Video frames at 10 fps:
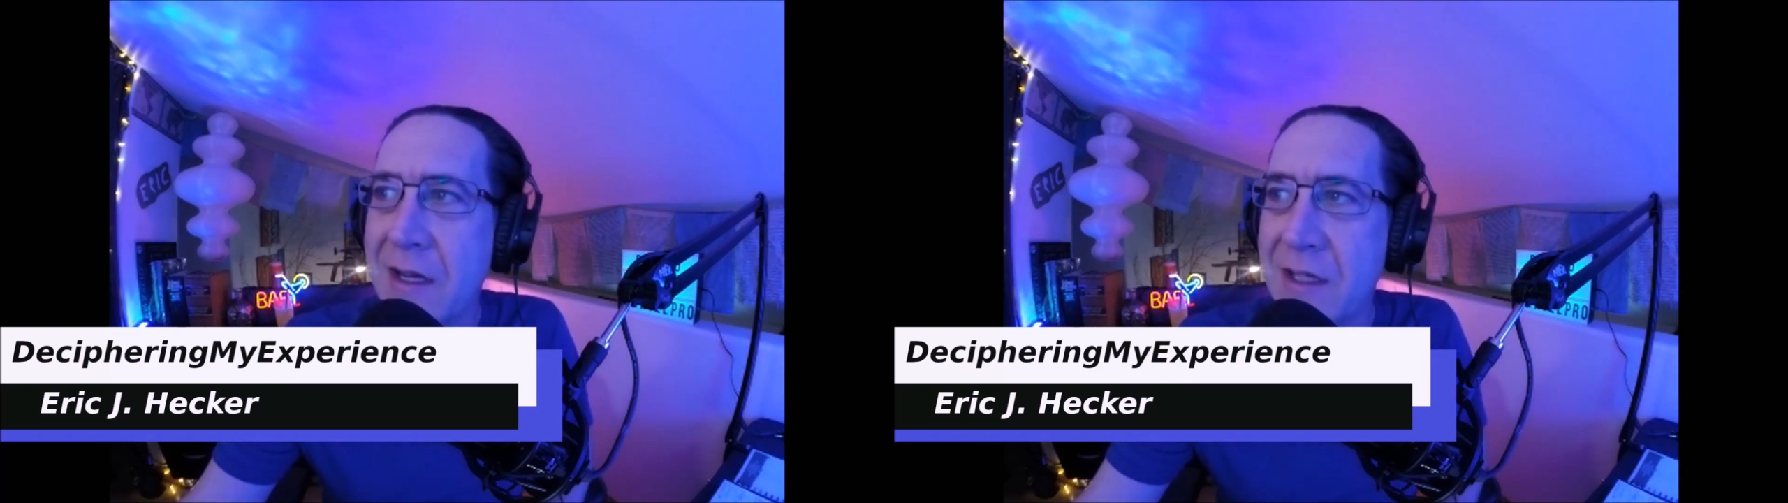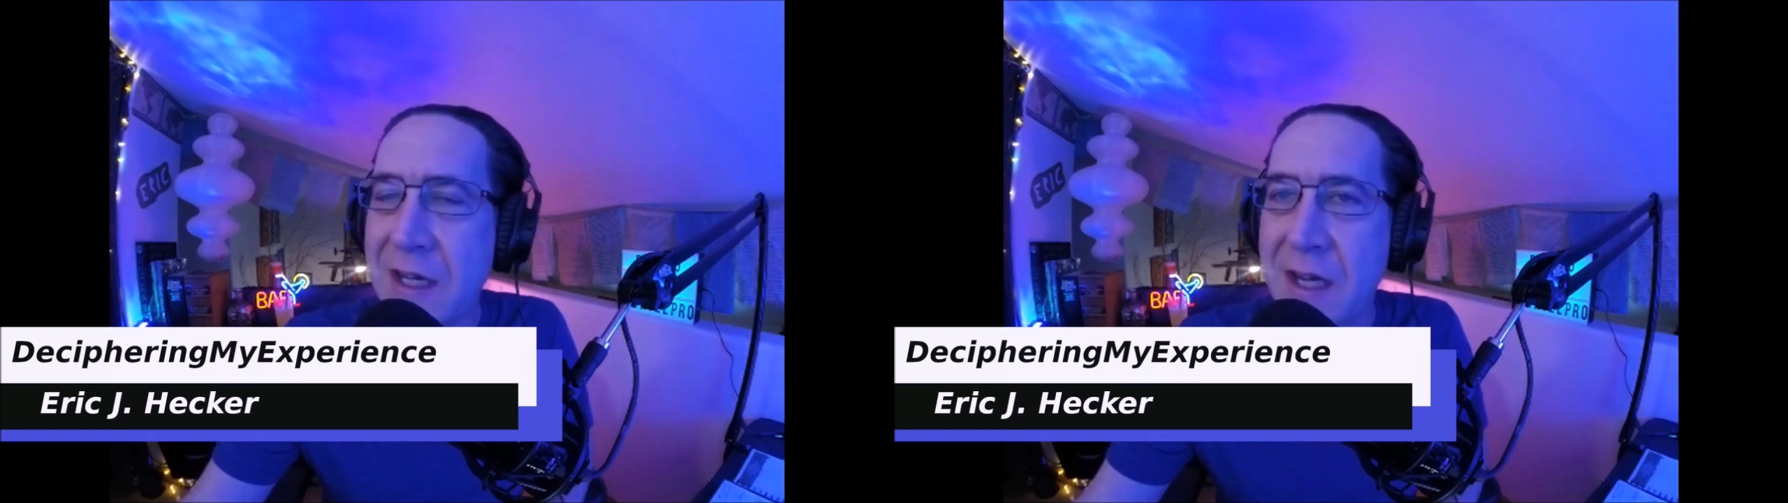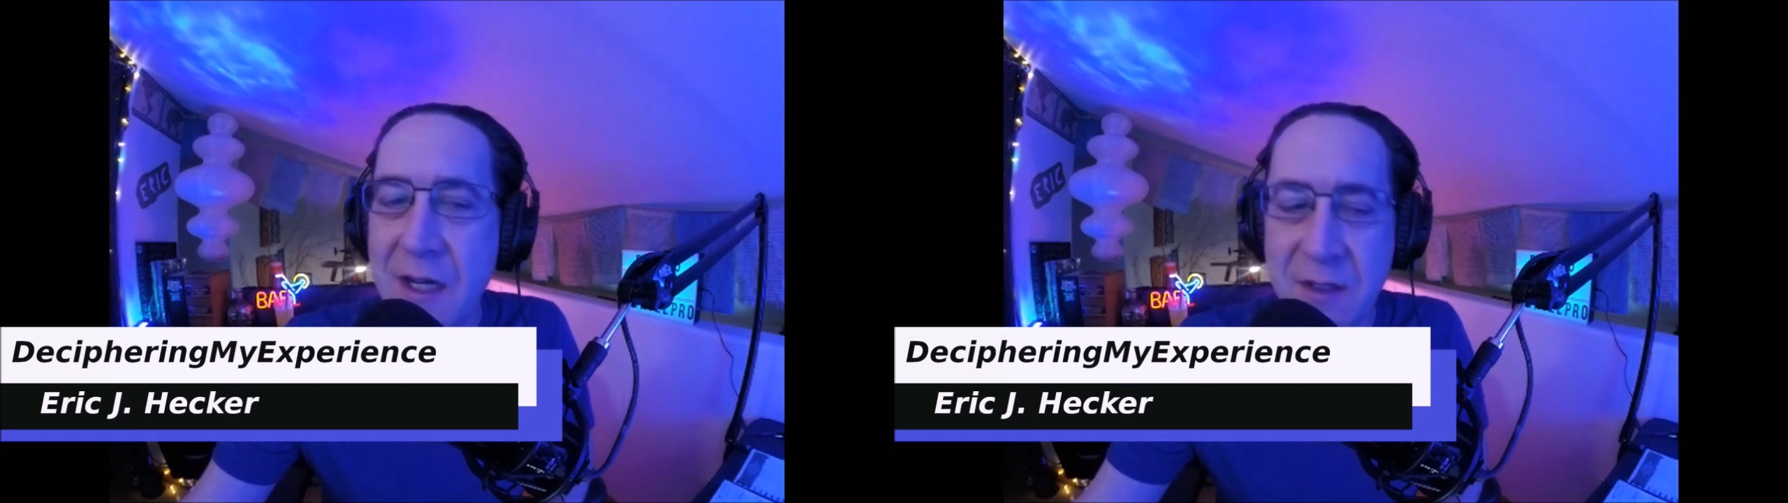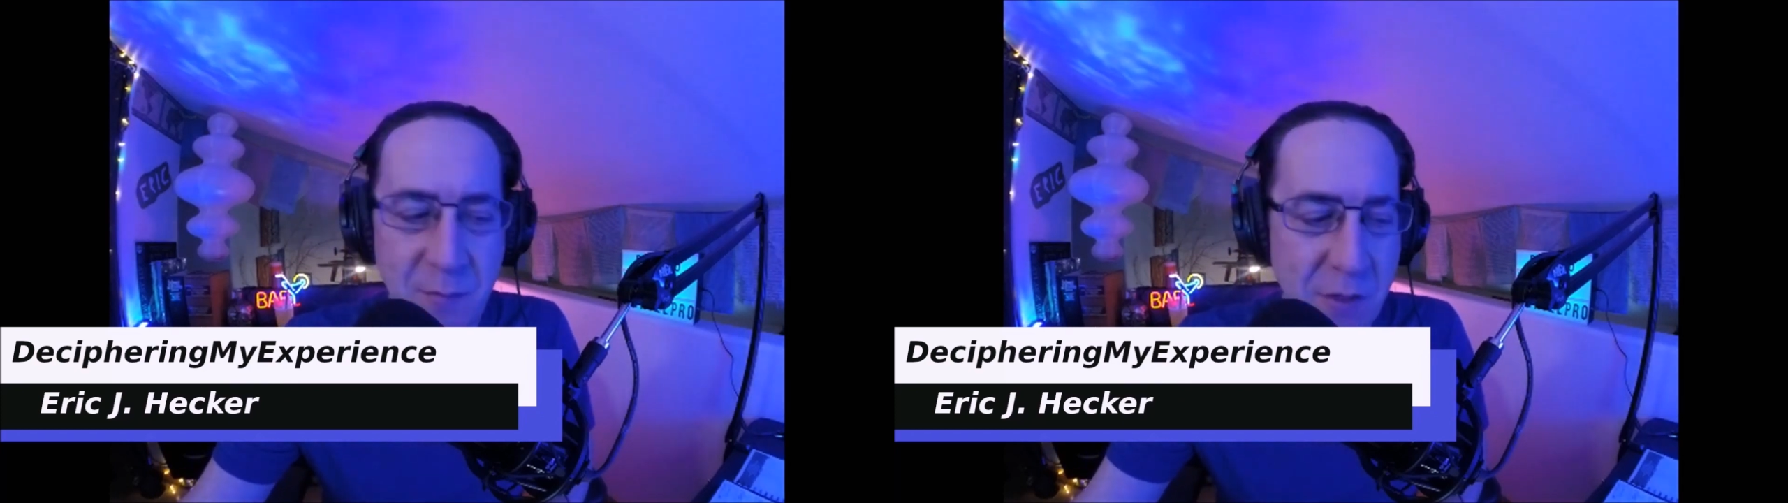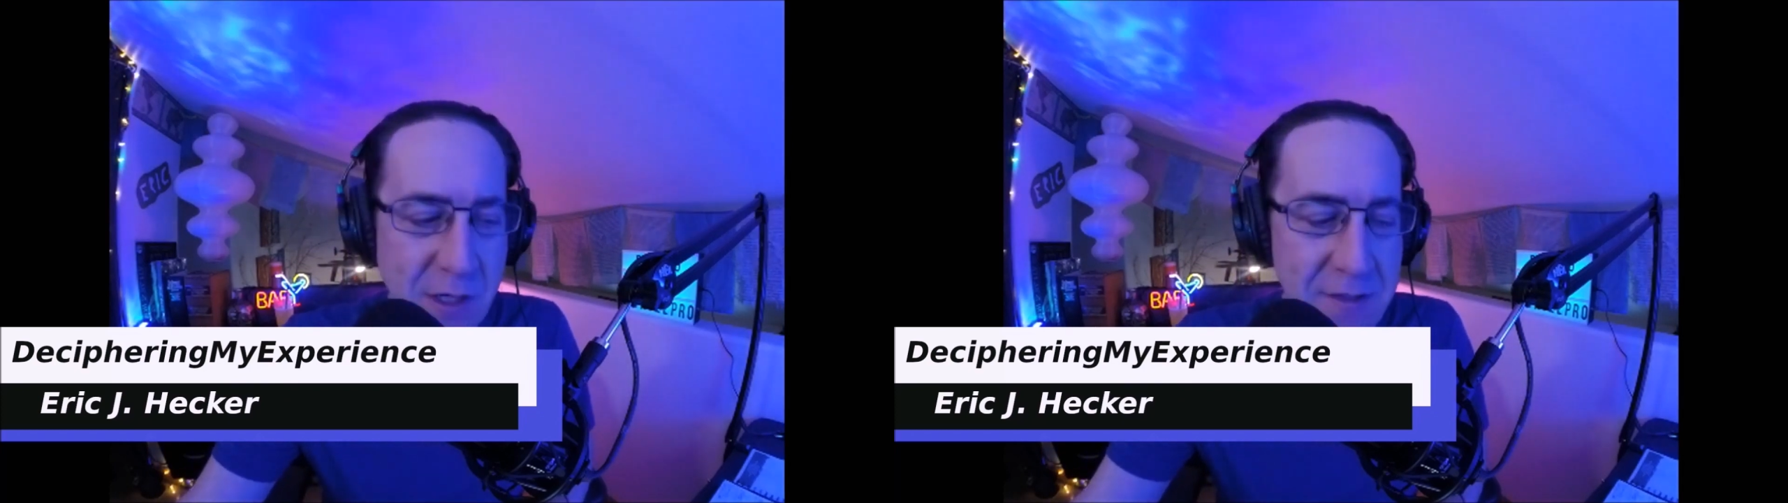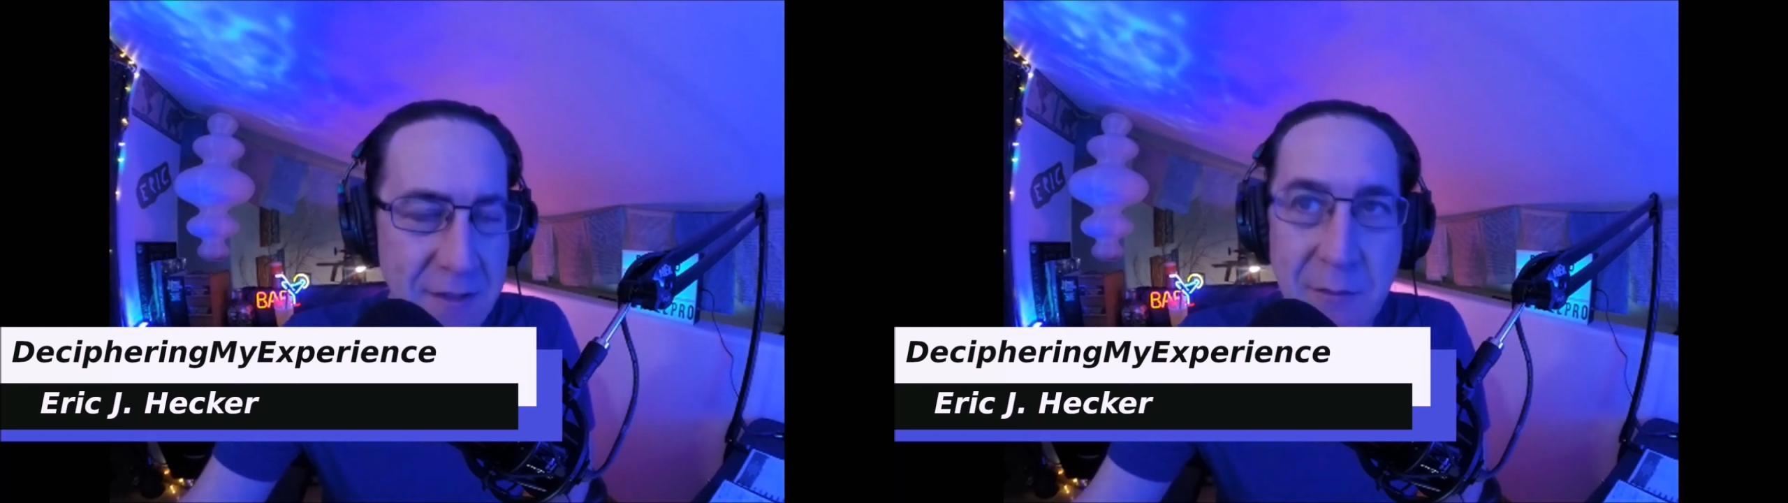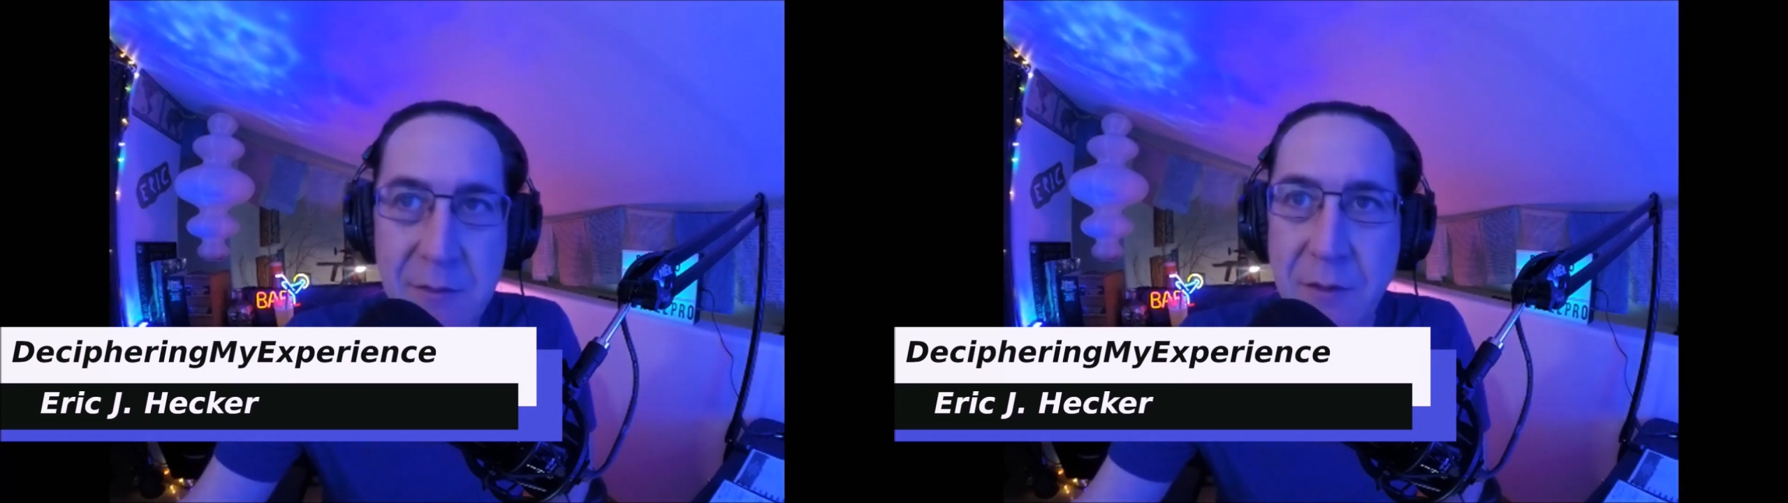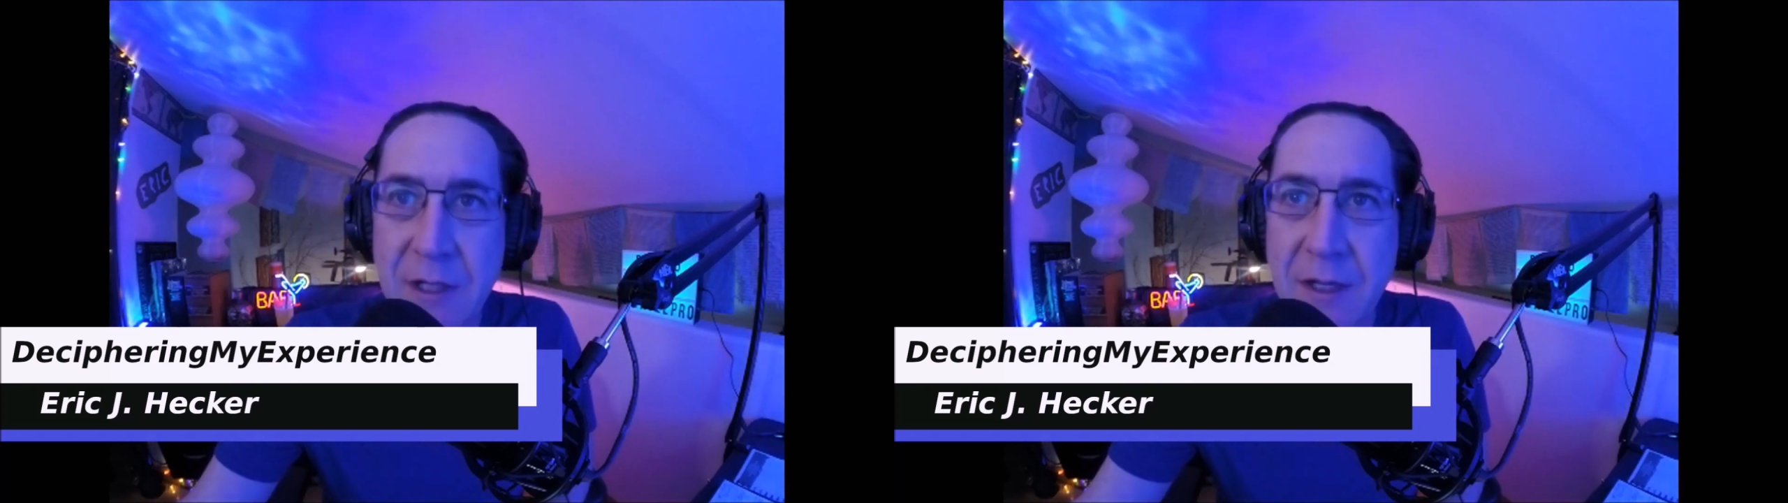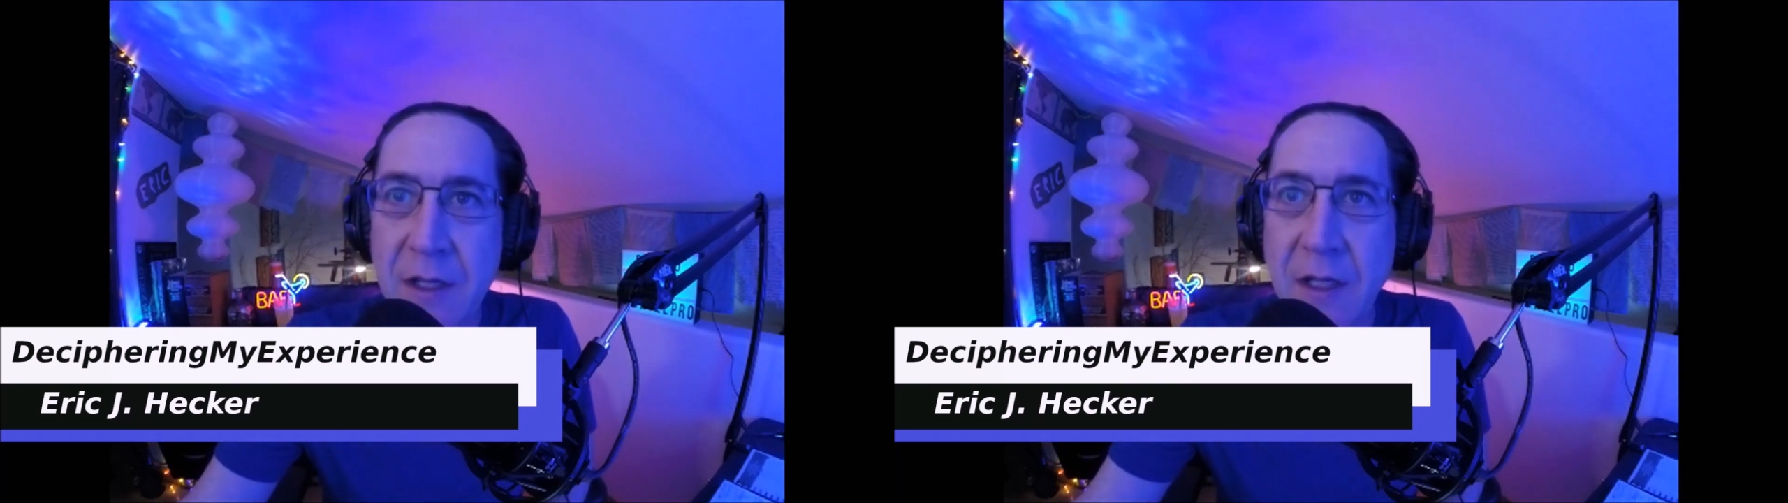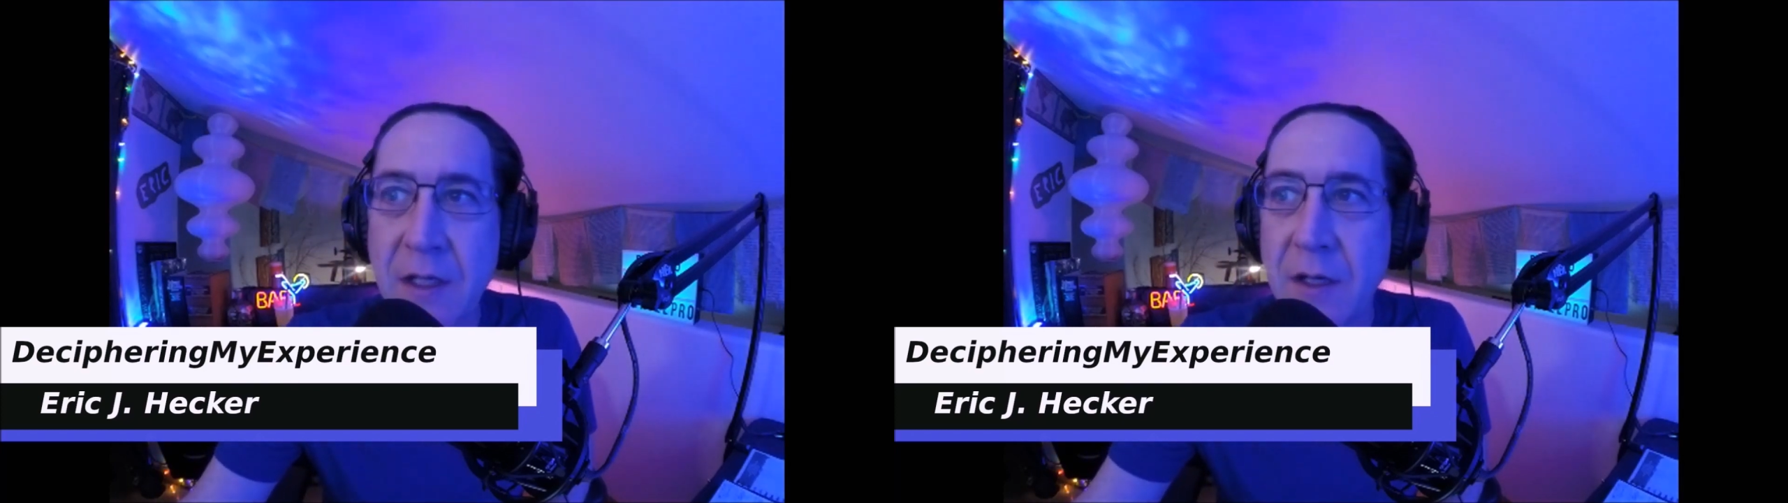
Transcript: kind of surprised that there was only, I think,